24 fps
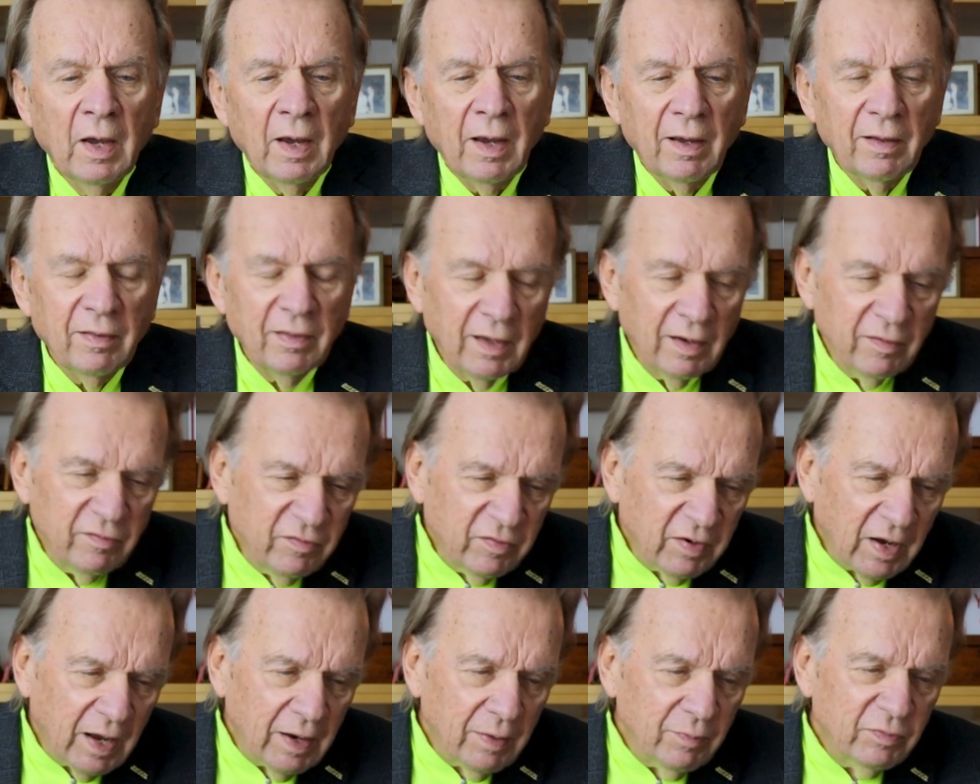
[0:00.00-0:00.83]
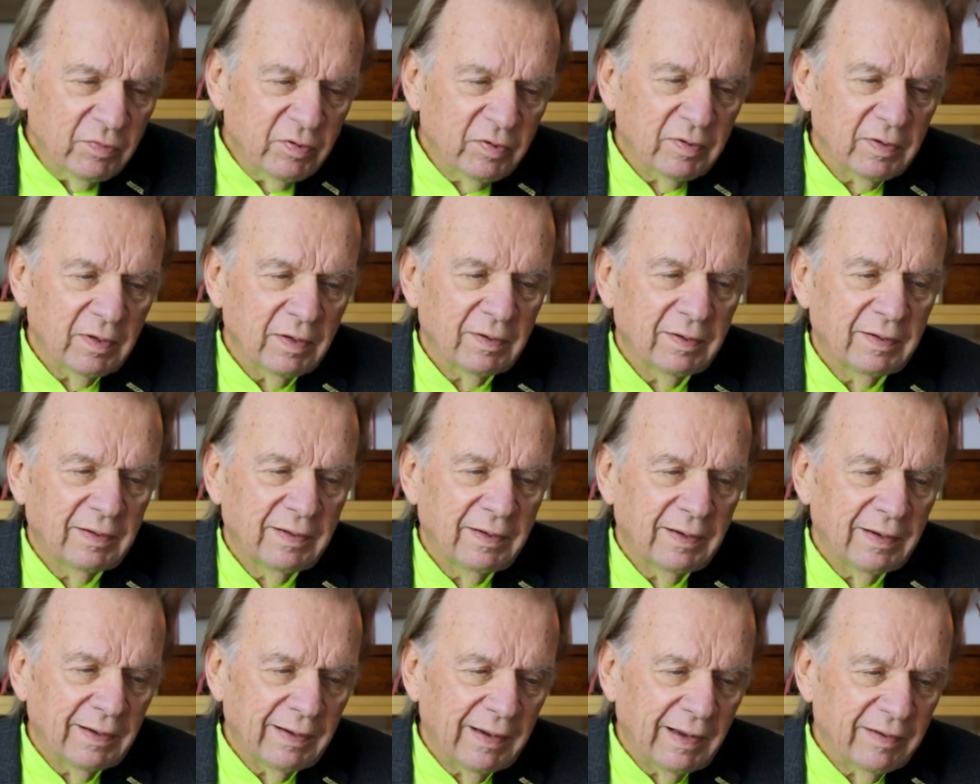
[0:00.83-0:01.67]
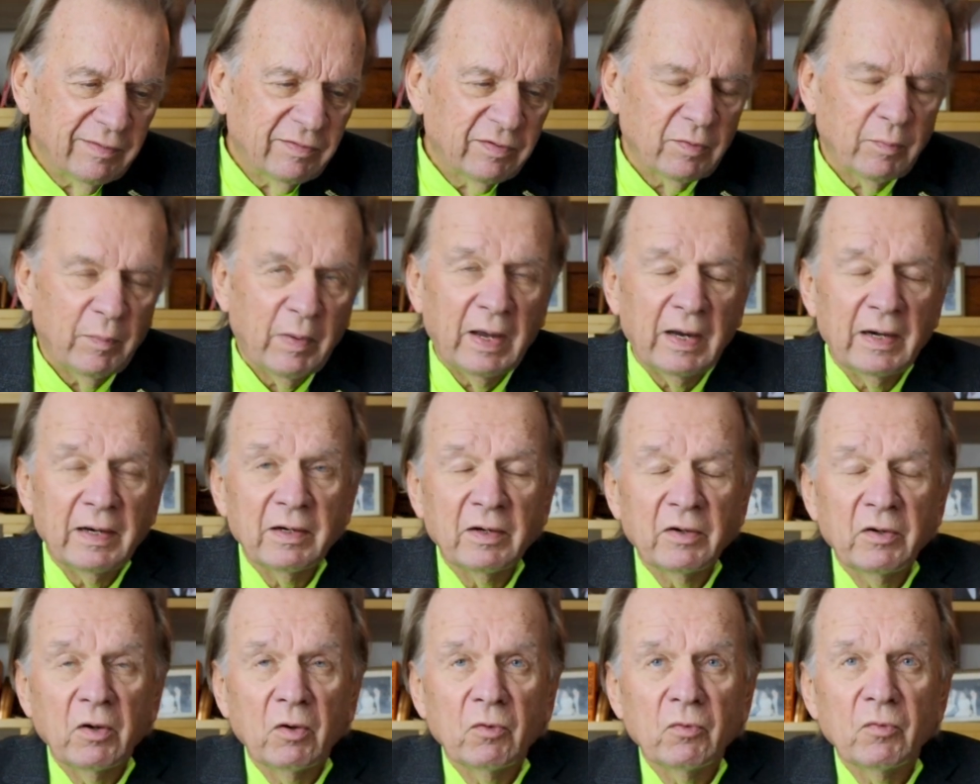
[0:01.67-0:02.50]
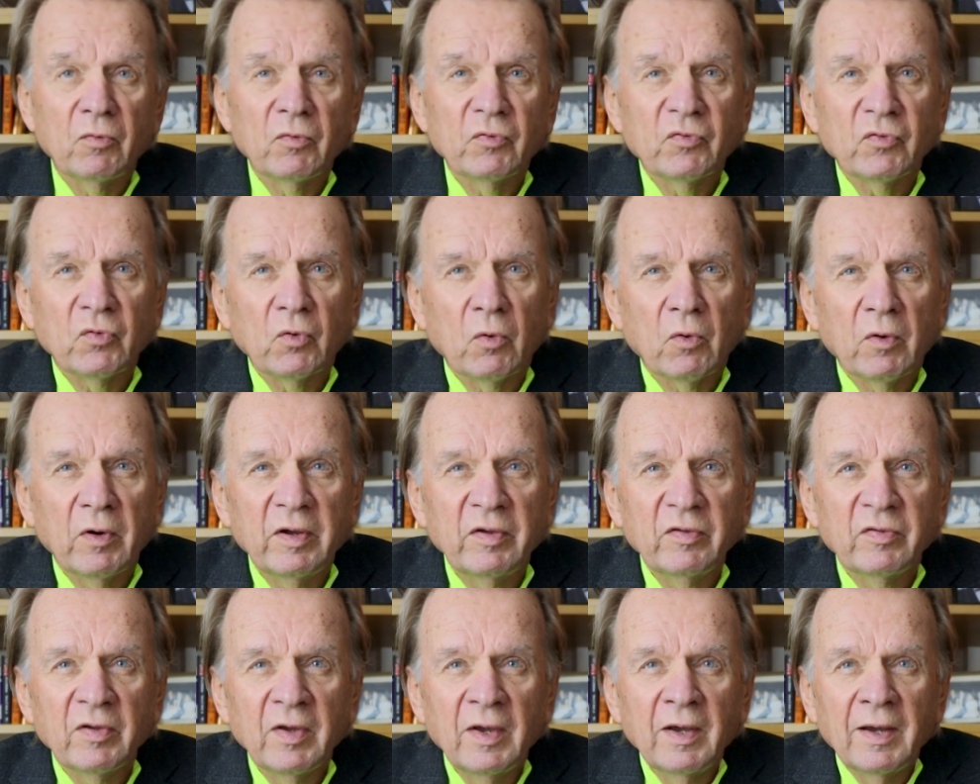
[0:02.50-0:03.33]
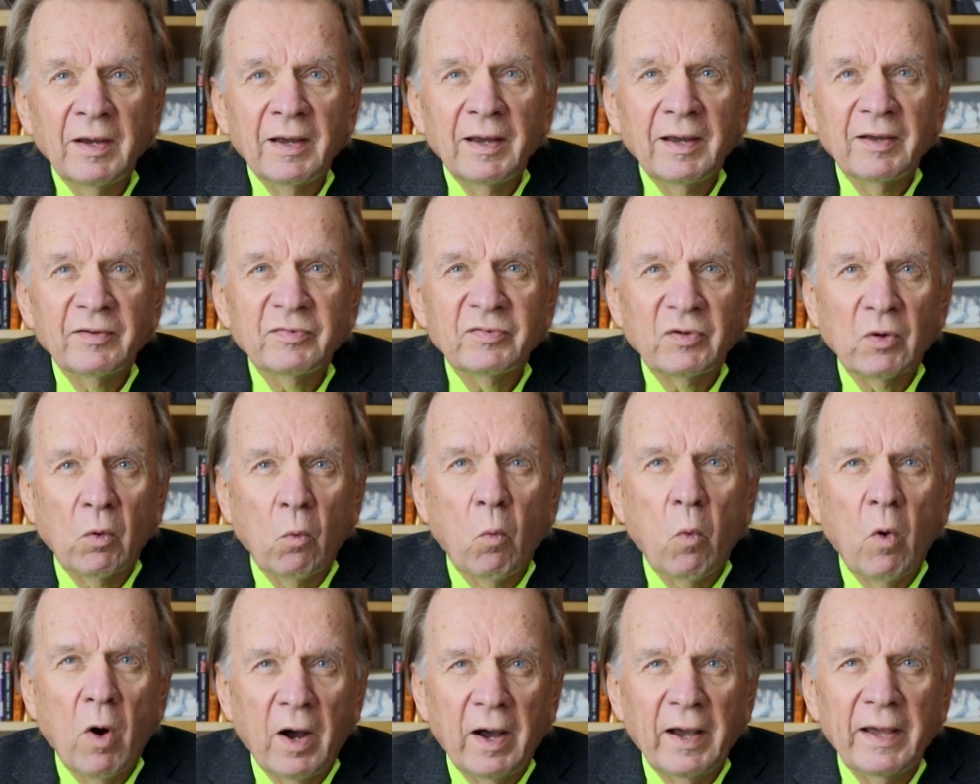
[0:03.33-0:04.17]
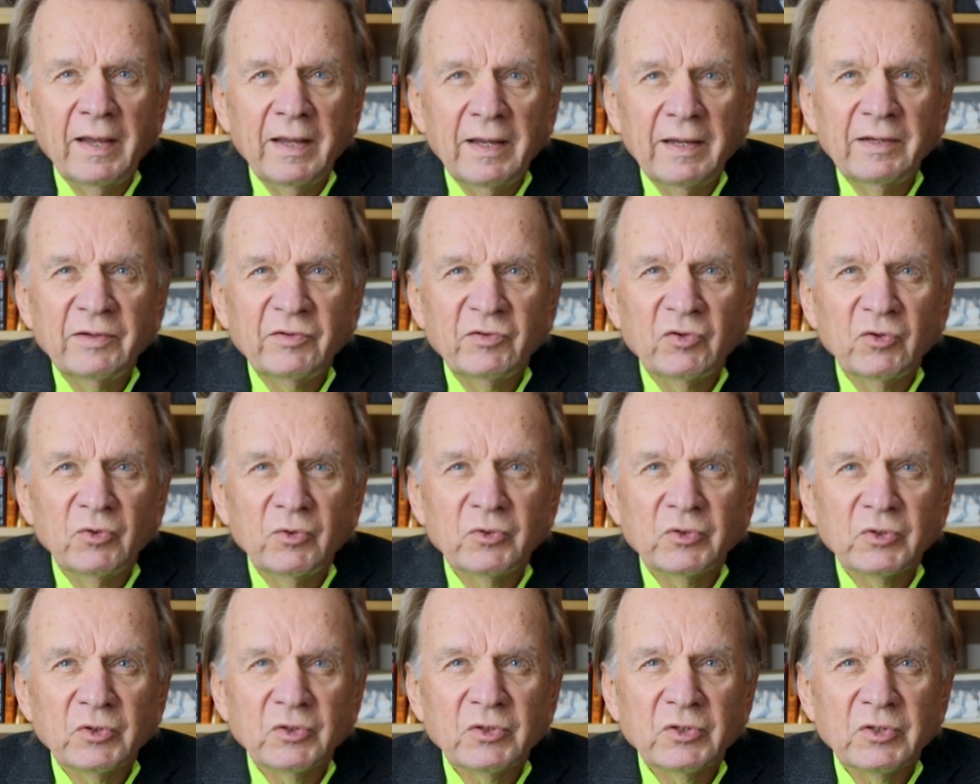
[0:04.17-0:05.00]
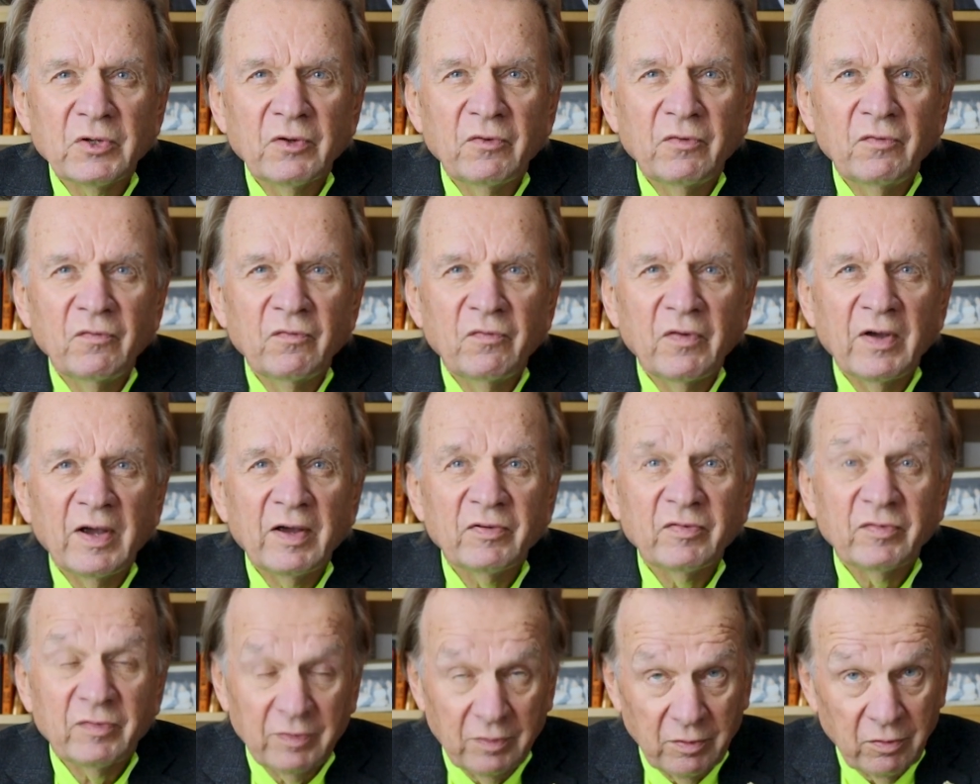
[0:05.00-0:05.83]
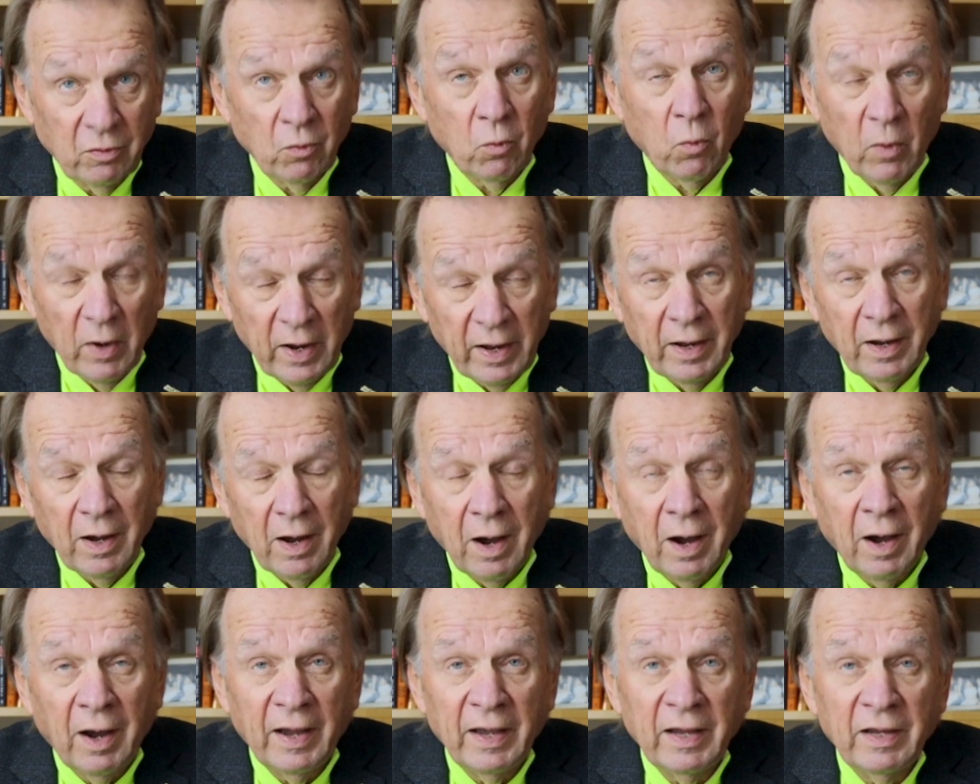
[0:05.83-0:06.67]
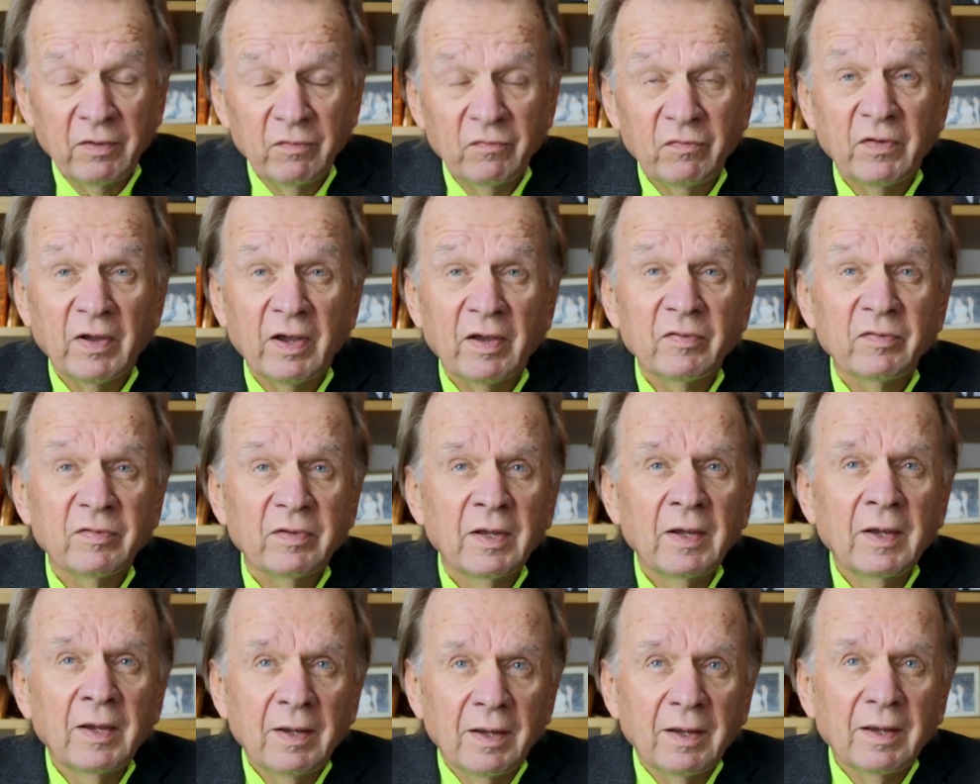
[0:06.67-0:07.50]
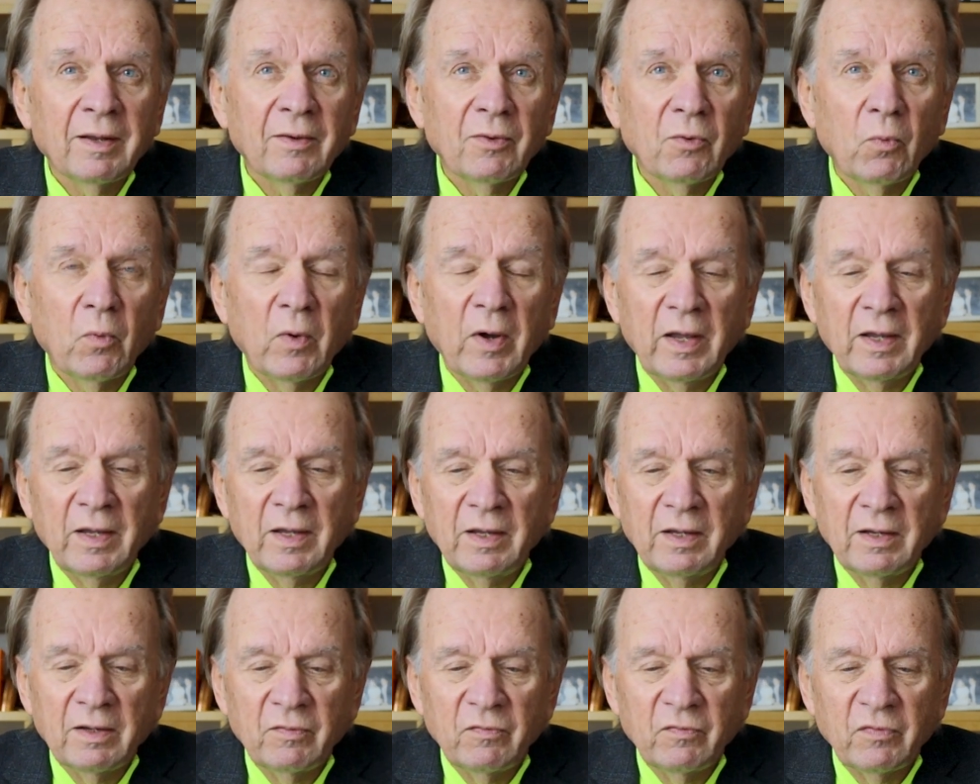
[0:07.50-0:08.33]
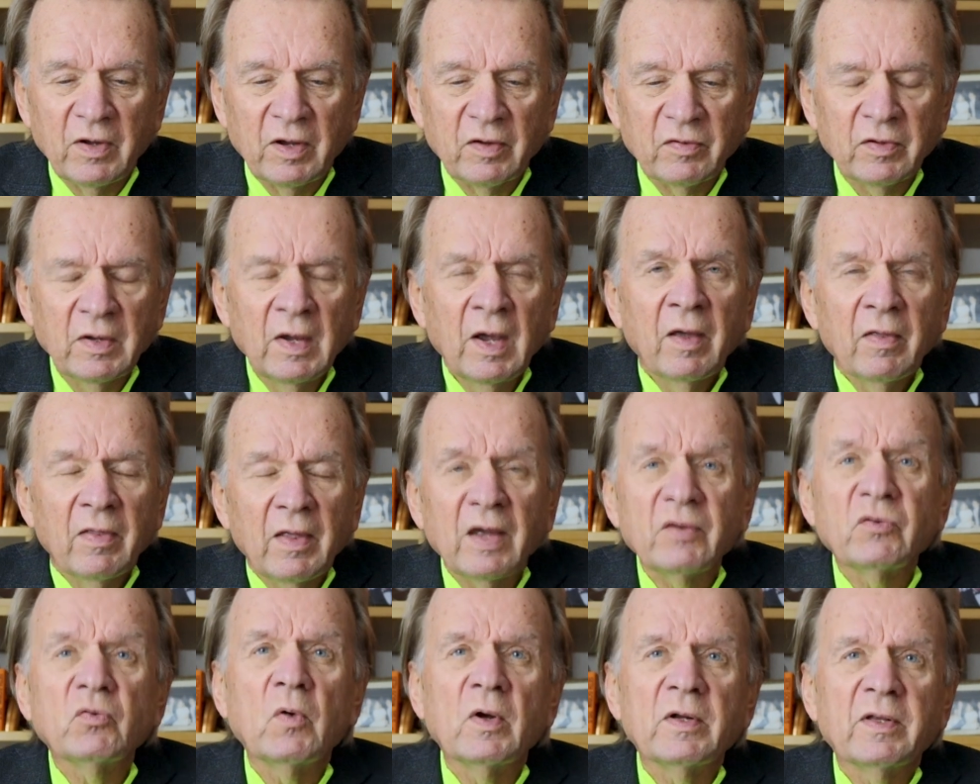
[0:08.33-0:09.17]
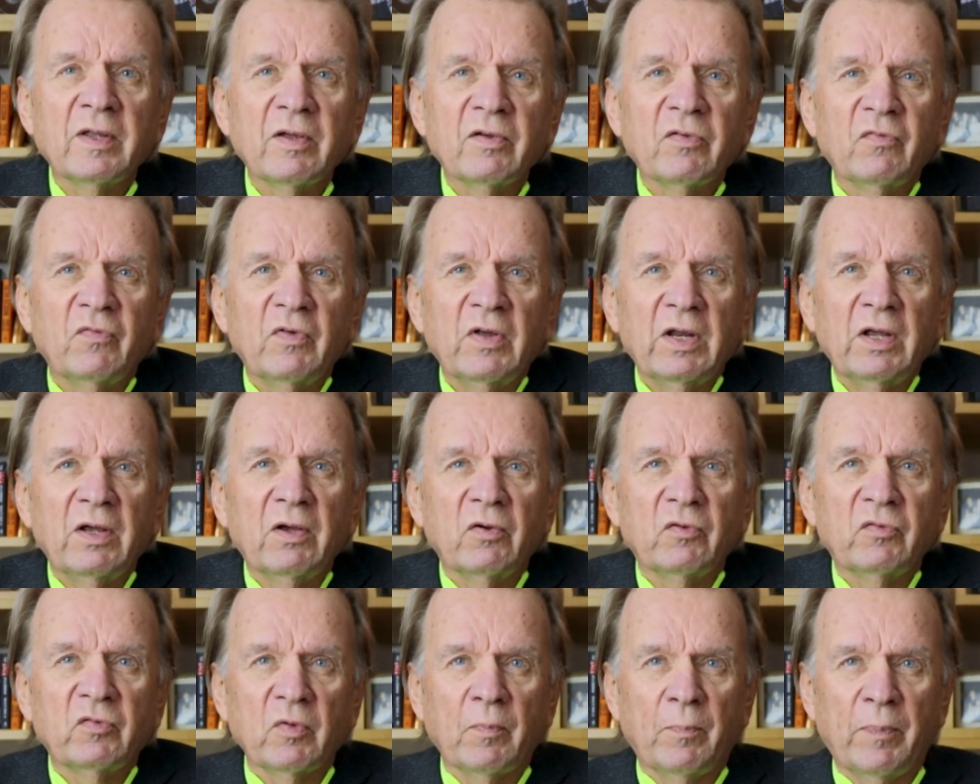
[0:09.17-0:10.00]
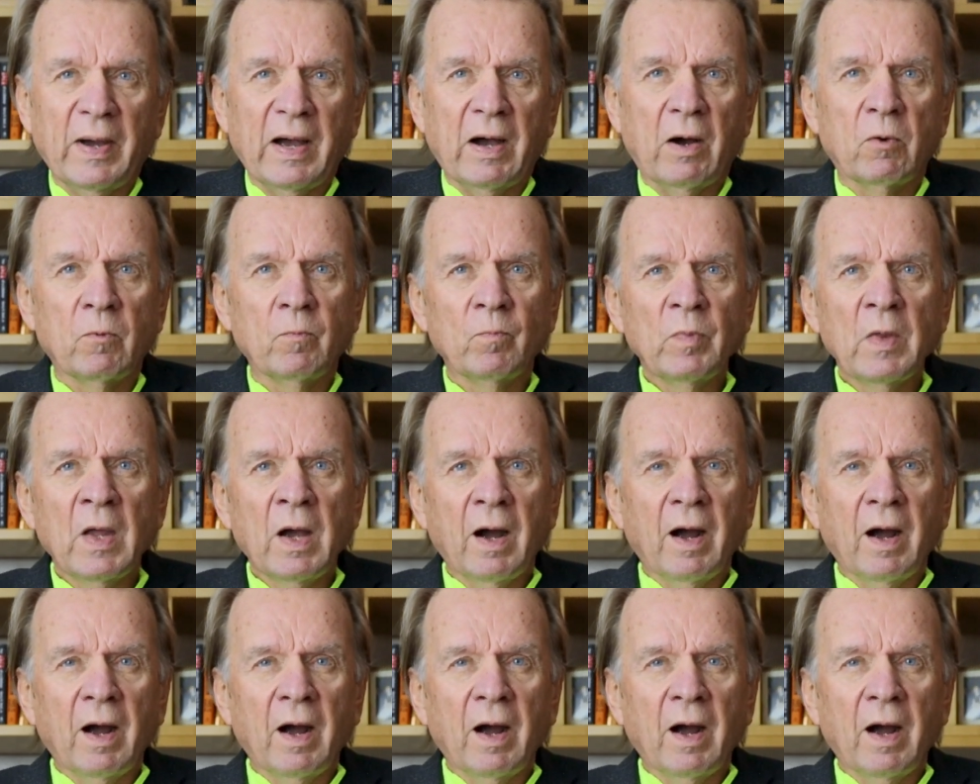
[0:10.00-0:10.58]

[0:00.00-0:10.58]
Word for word: And then James has some anecdotal stories as to why he chooses to invest the way I invest and the way he invests. That's what this video is about.